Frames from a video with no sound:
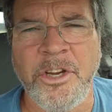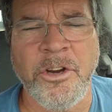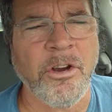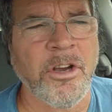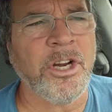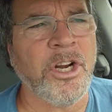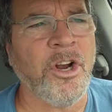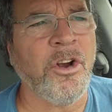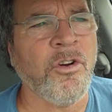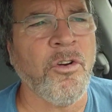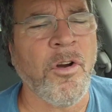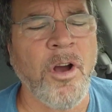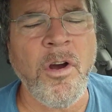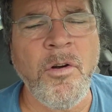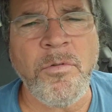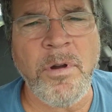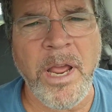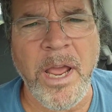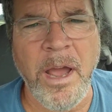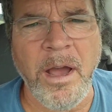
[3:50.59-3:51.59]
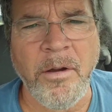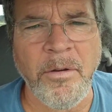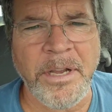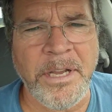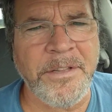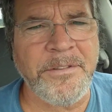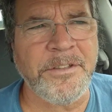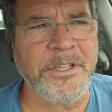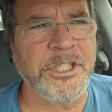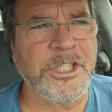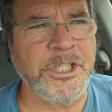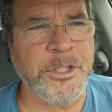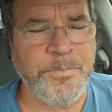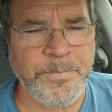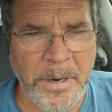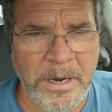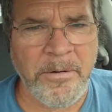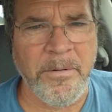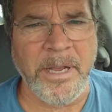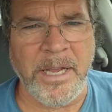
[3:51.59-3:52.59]
You're going to grow now in the
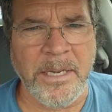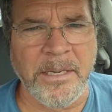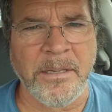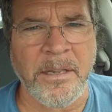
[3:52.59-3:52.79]
spirit